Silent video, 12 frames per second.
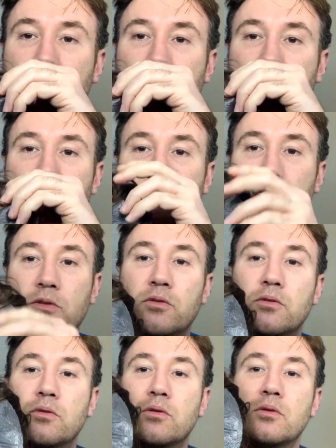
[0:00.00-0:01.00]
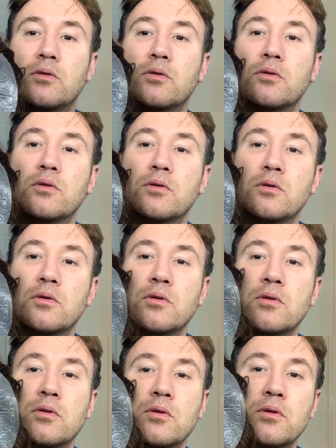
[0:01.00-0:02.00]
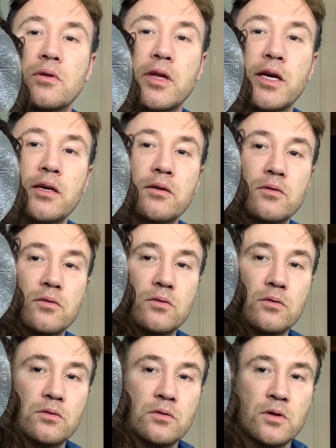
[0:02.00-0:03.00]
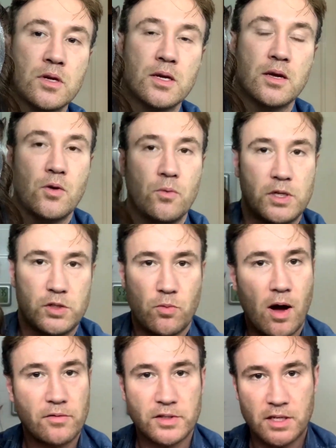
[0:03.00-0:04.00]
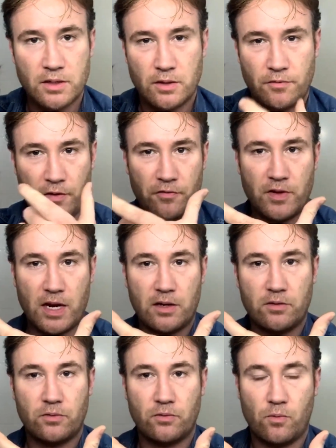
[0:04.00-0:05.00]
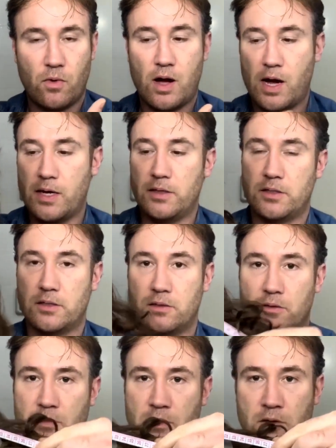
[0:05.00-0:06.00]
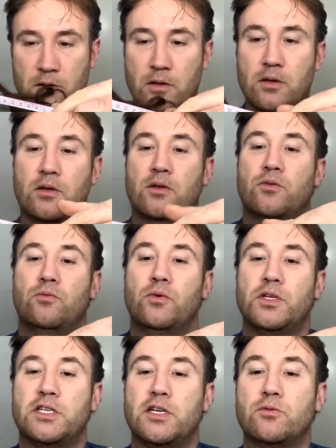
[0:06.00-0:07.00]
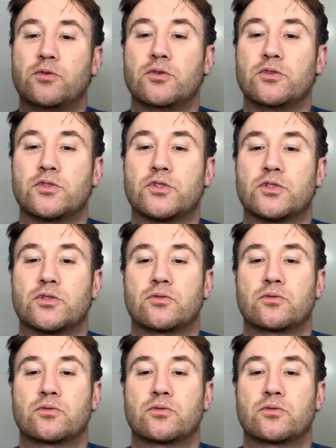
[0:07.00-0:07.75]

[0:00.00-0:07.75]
to there, which is why I've said 15 wide, which equals